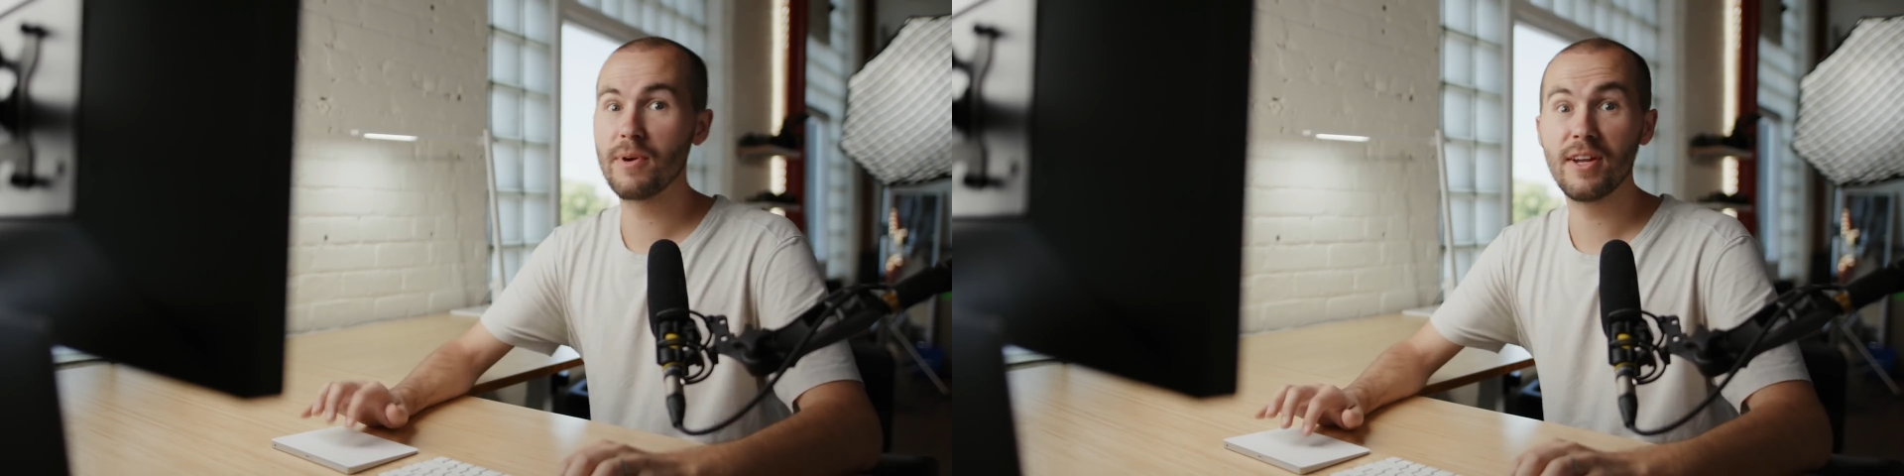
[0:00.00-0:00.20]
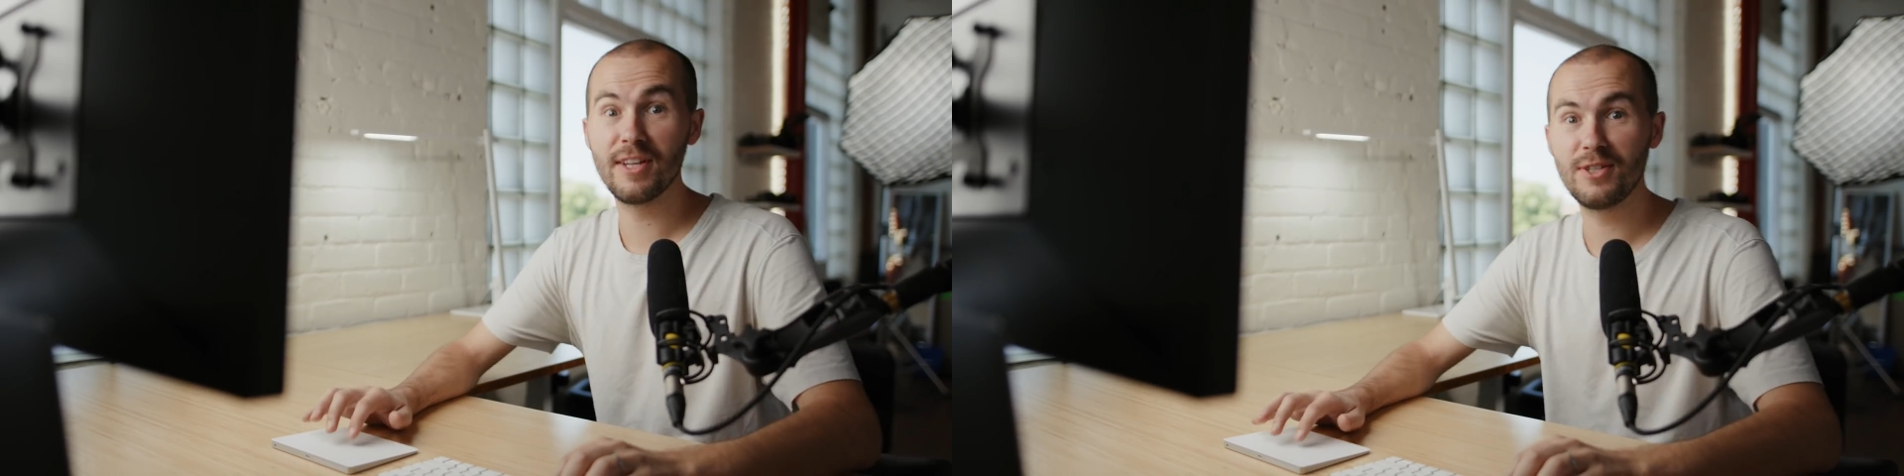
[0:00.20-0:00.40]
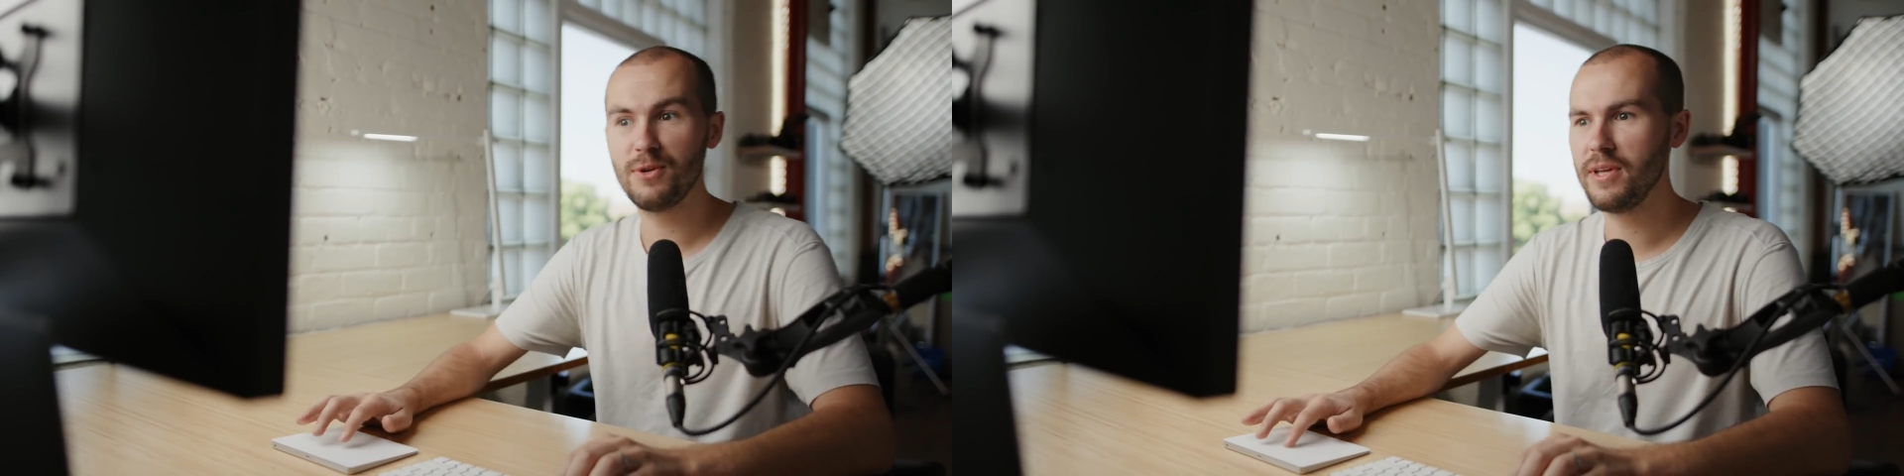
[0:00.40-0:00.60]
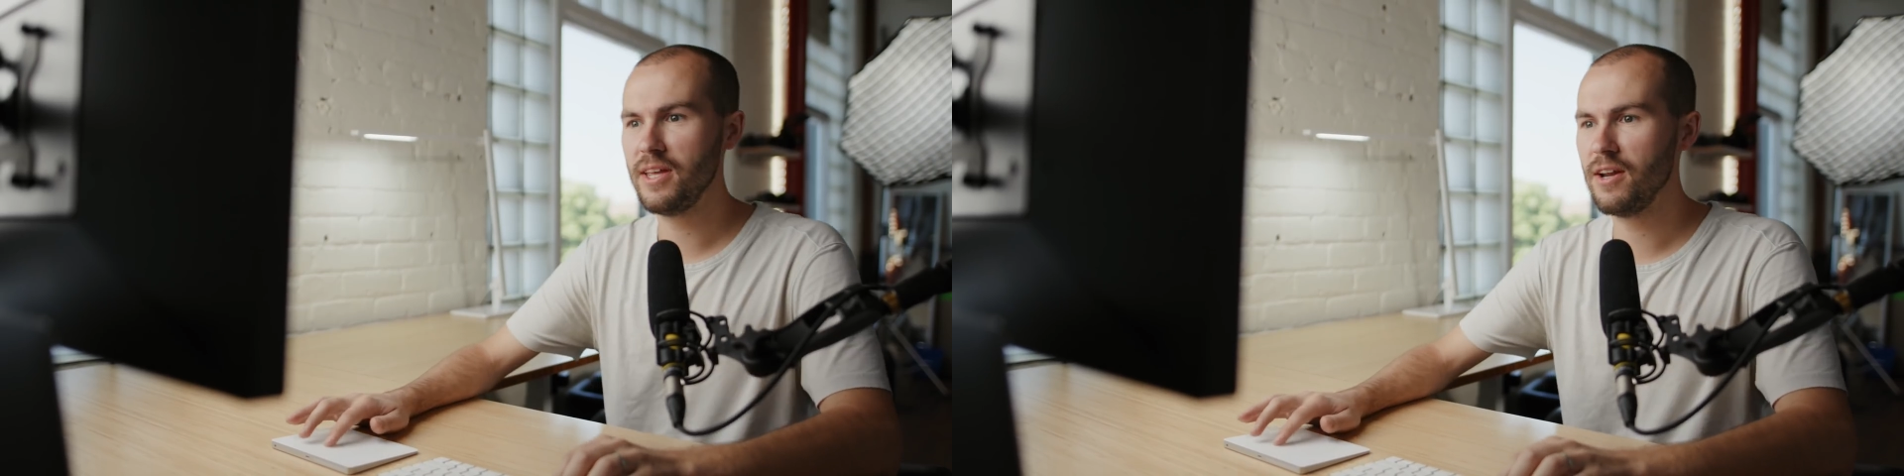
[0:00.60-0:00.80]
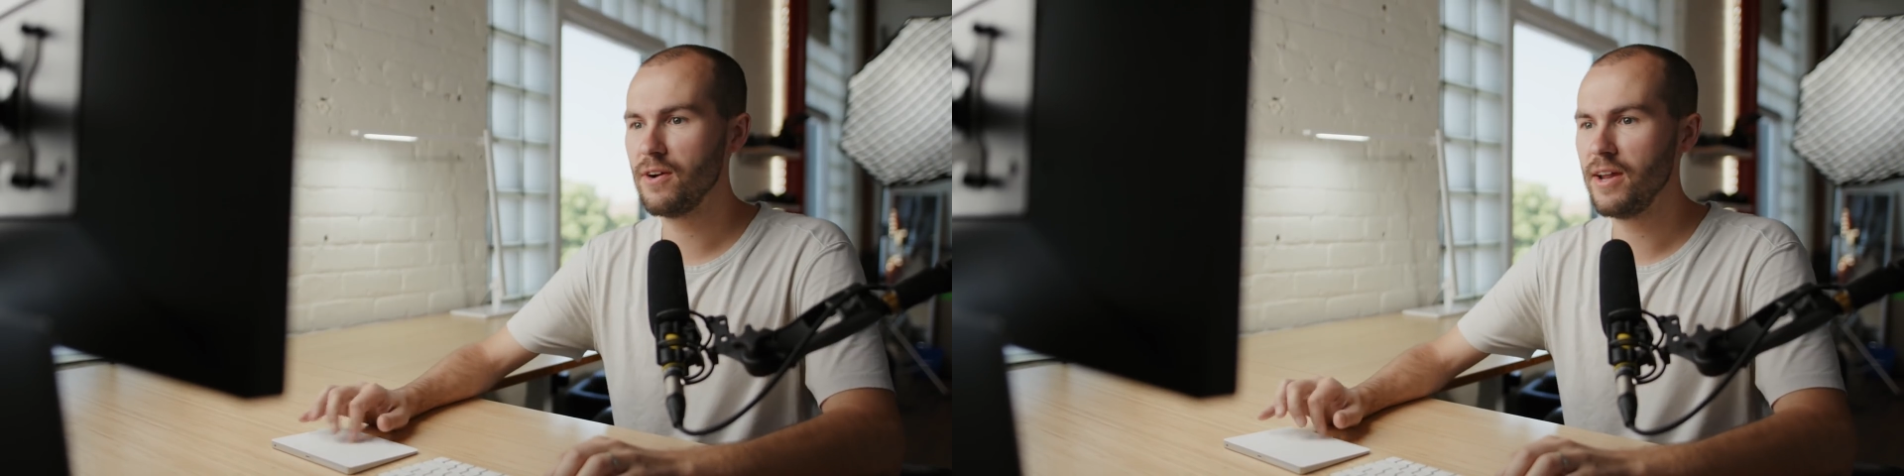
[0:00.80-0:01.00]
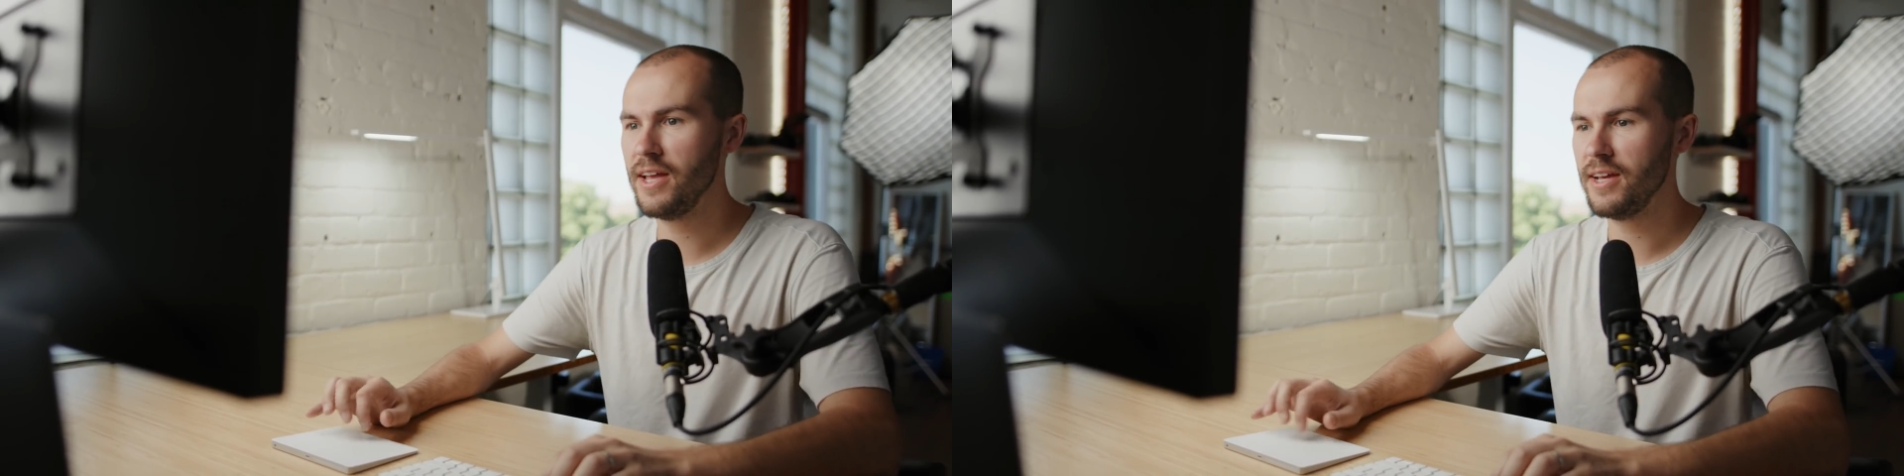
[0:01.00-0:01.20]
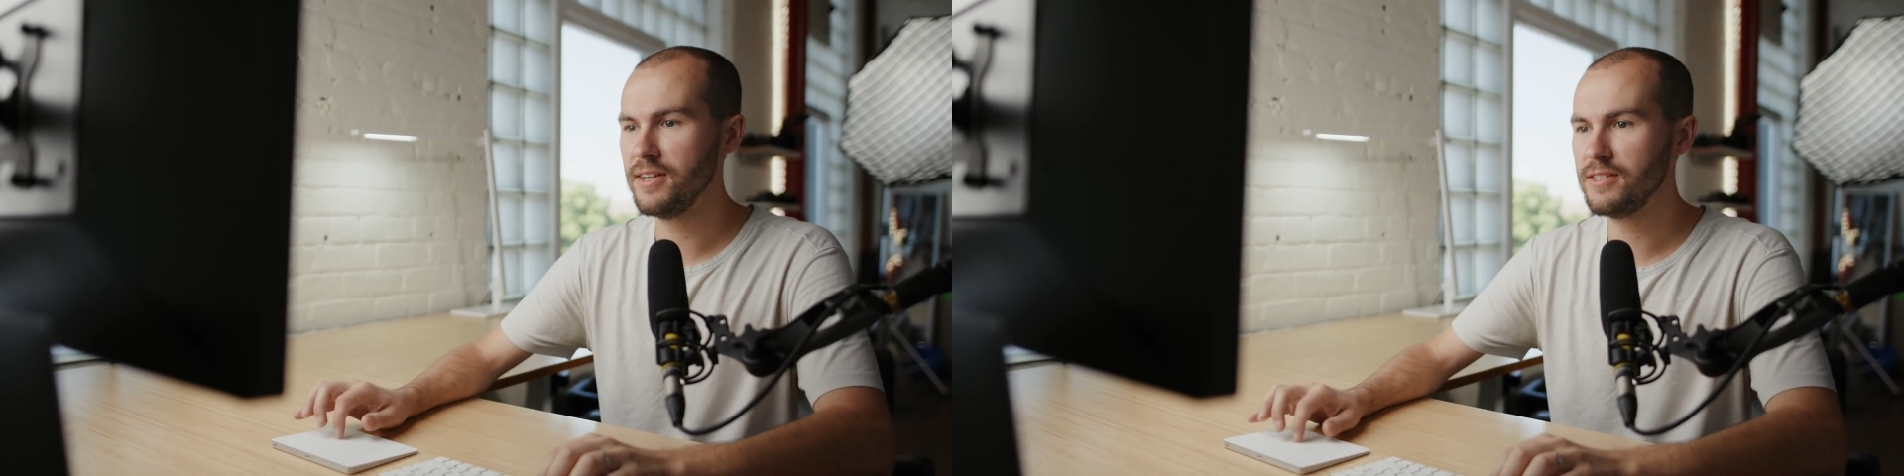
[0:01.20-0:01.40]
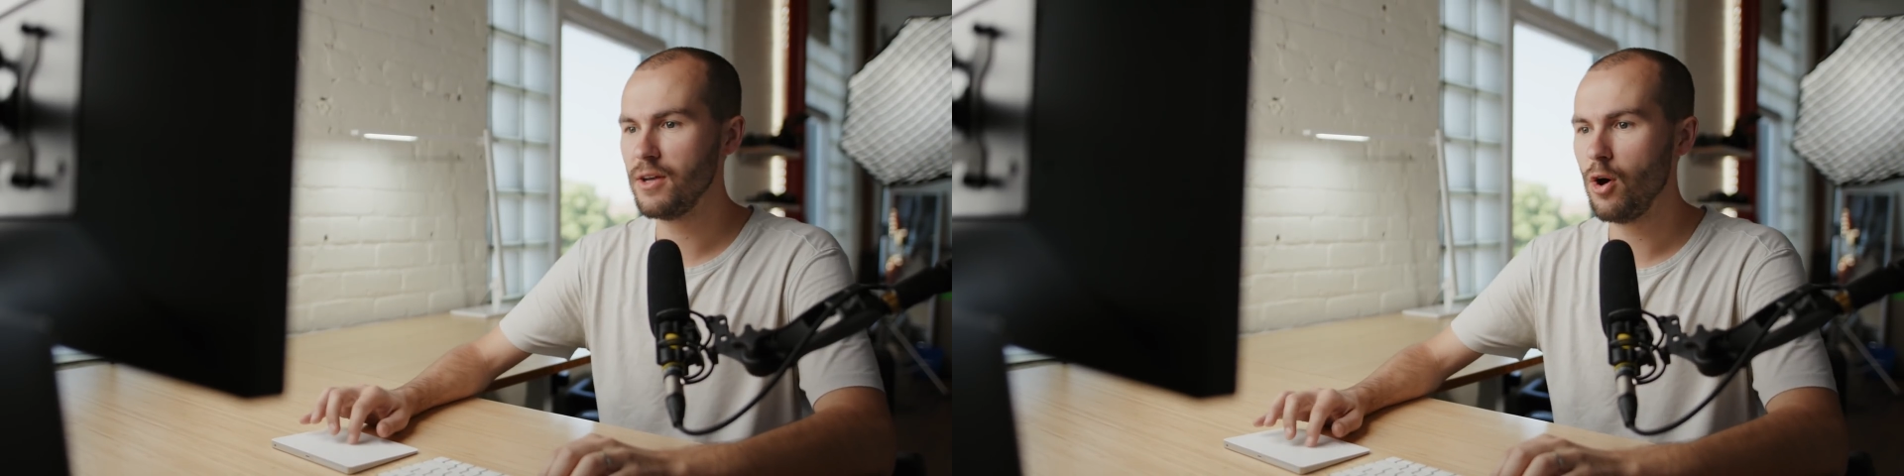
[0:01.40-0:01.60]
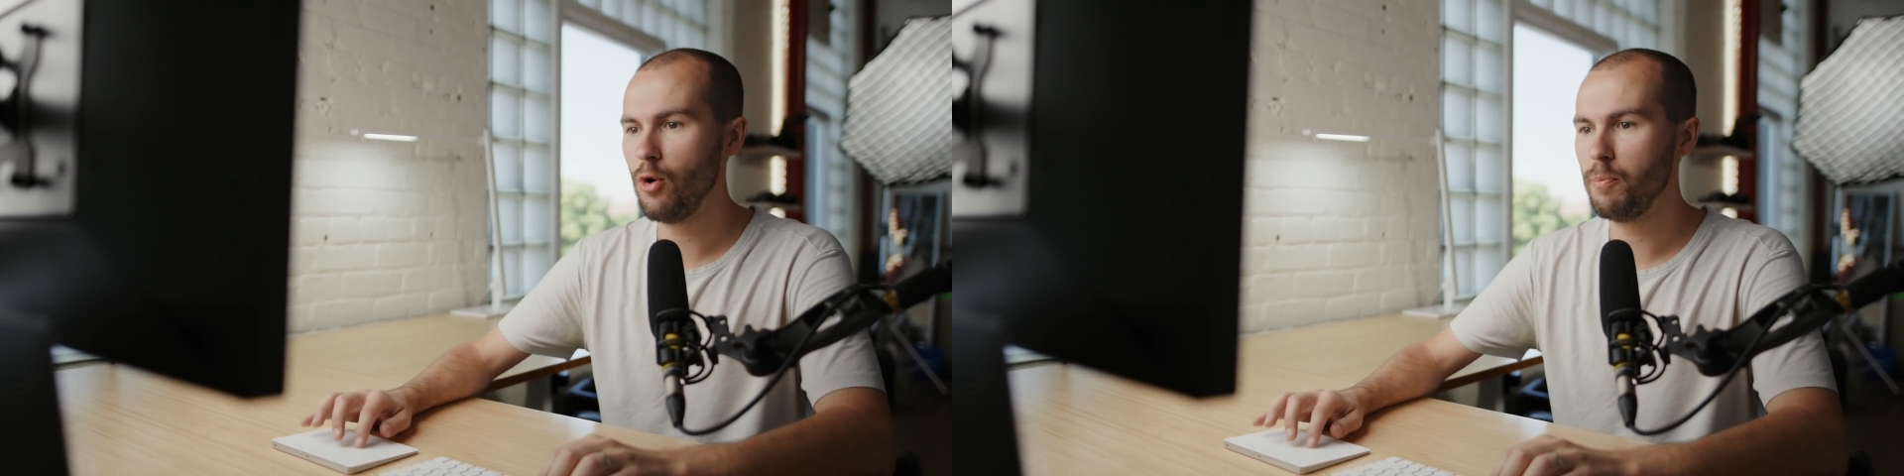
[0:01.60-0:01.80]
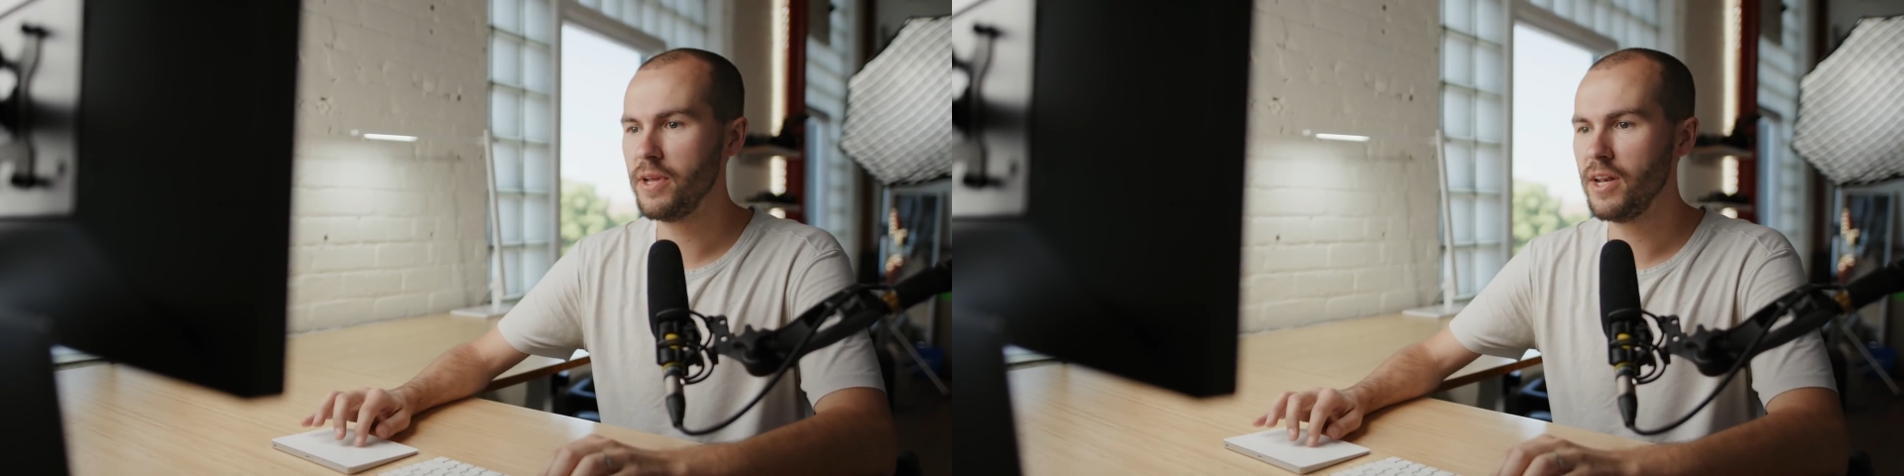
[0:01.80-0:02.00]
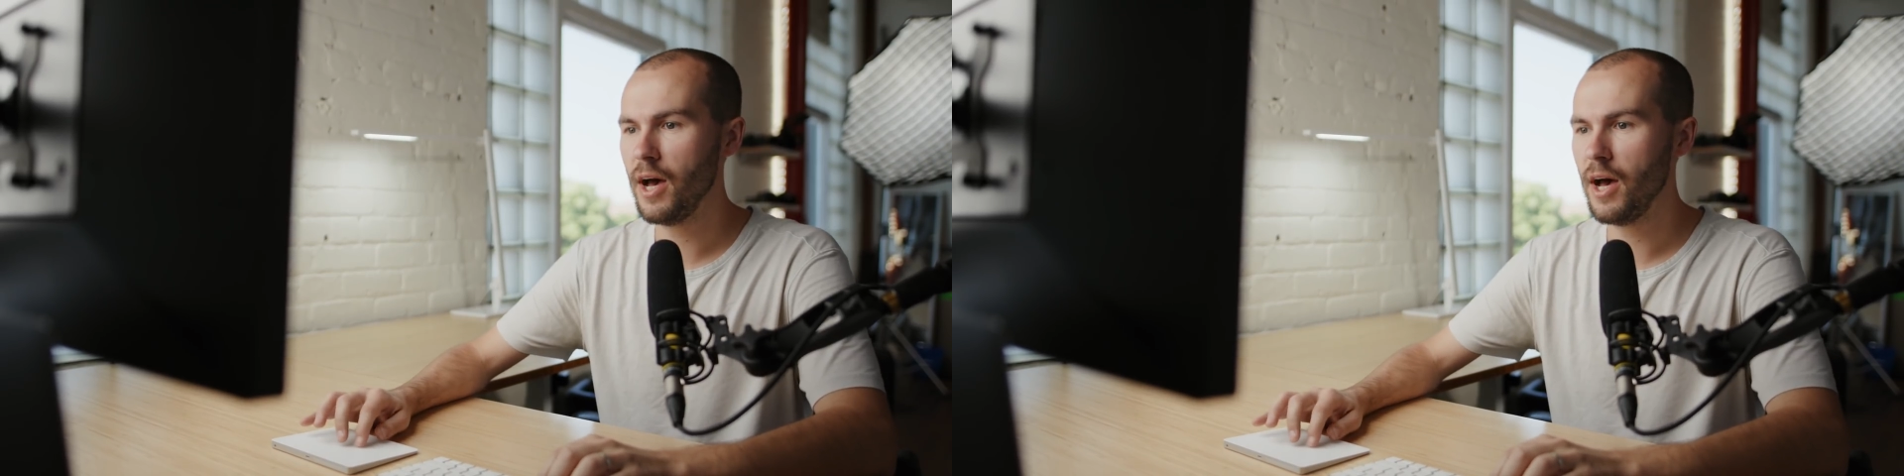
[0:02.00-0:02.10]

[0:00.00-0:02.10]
we're gonna do here is open